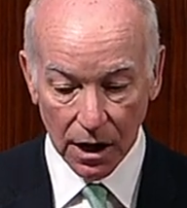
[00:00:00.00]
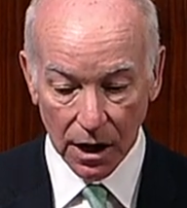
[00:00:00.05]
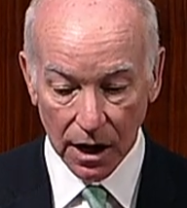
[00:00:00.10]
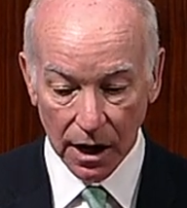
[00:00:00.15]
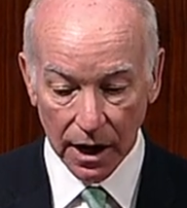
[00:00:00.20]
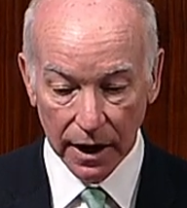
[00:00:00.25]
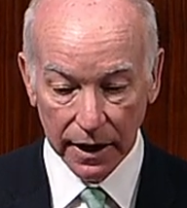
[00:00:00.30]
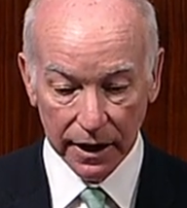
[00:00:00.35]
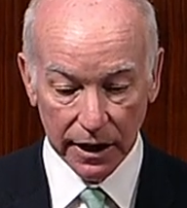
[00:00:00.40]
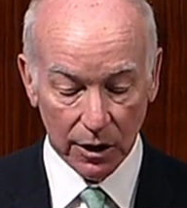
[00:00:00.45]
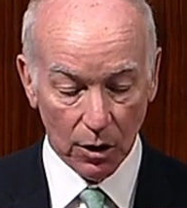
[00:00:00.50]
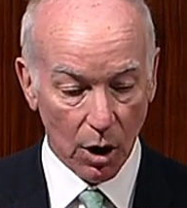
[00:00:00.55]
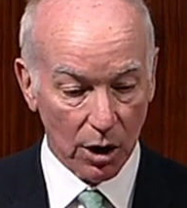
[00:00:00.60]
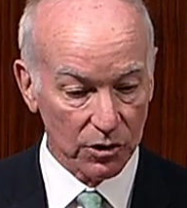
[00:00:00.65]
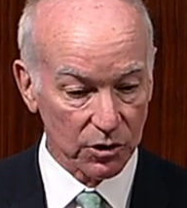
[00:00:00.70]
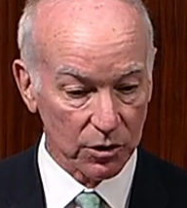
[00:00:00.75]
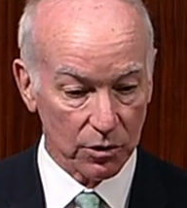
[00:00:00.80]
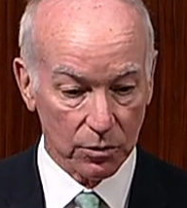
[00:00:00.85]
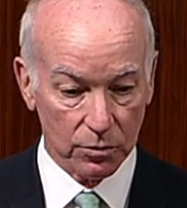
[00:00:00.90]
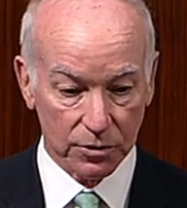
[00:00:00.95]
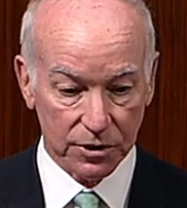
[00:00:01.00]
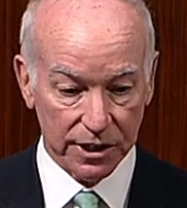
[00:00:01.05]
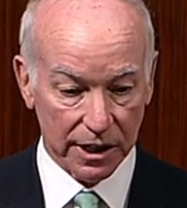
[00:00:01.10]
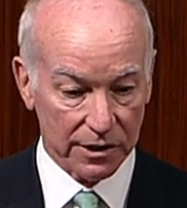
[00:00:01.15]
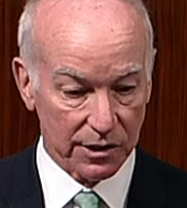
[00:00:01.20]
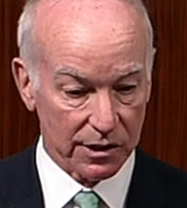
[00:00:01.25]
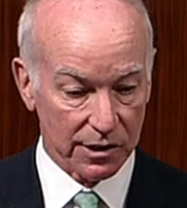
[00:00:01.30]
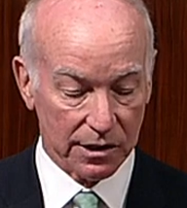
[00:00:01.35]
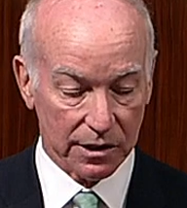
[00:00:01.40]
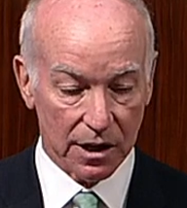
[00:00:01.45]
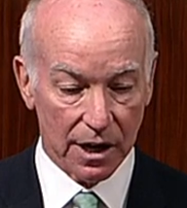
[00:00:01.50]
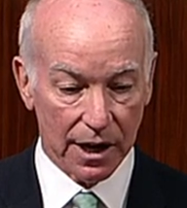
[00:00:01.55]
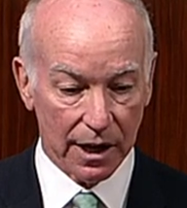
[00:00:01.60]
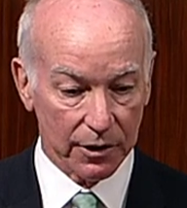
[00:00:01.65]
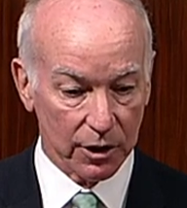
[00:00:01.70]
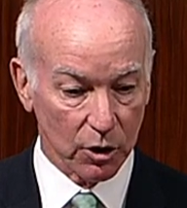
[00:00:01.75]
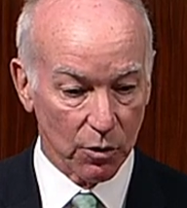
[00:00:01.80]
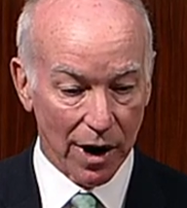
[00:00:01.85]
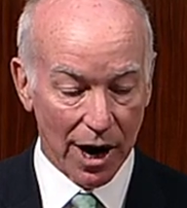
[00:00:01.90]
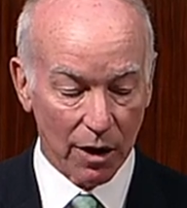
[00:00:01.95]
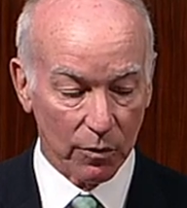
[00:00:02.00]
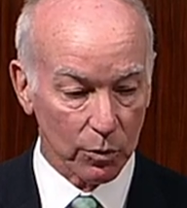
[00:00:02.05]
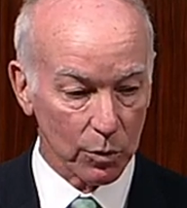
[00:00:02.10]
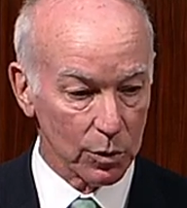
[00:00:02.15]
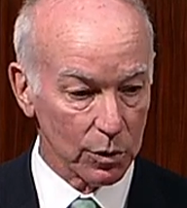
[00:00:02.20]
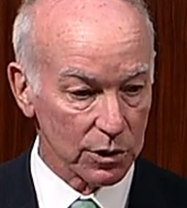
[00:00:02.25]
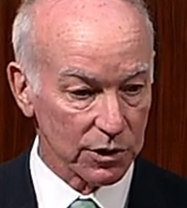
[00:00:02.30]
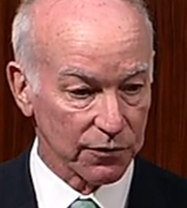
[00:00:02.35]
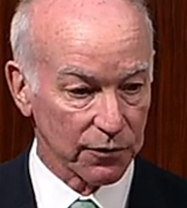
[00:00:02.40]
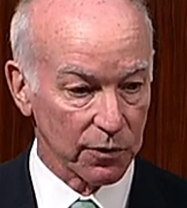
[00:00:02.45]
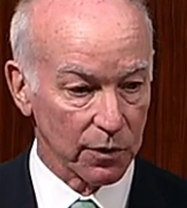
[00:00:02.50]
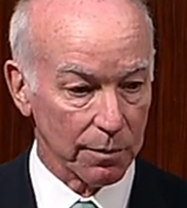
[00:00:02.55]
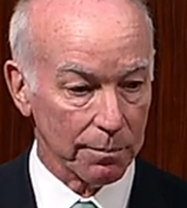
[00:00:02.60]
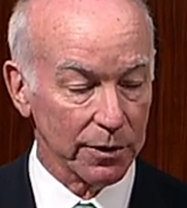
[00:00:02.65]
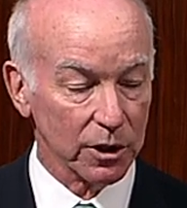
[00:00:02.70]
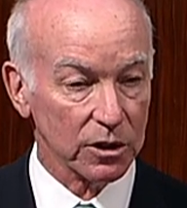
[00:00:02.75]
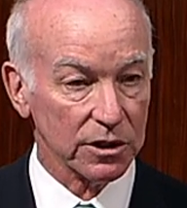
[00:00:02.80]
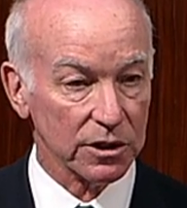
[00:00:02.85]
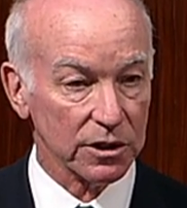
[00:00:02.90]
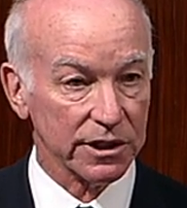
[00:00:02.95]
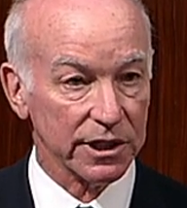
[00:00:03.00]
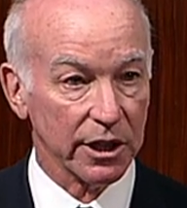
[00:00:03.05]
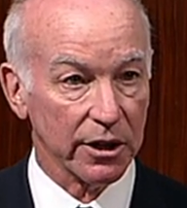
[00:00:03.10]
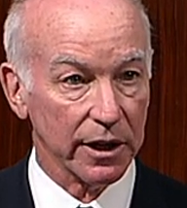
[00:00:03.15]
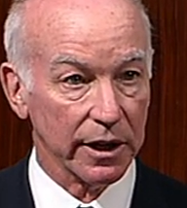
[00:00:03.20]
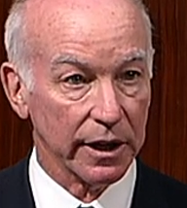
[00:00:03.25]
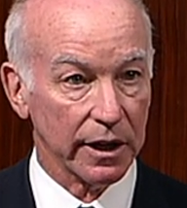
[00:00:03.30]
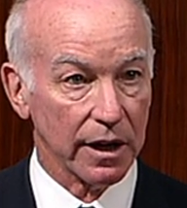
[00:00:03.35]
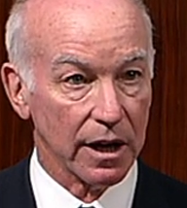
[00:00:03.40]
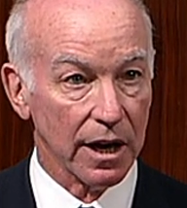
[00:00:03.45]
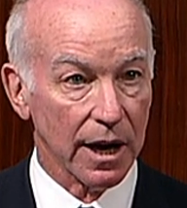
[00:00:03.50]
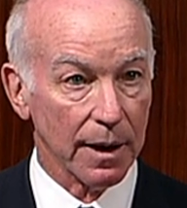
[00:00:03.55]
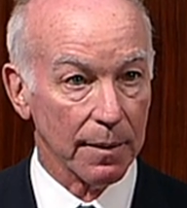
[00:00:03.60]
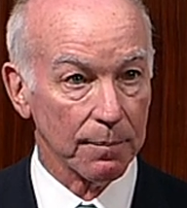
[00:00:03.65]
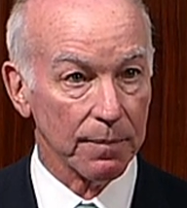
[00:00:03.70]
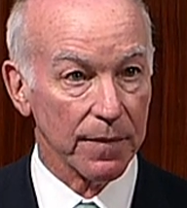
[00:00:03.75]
It also sets the ground rules for military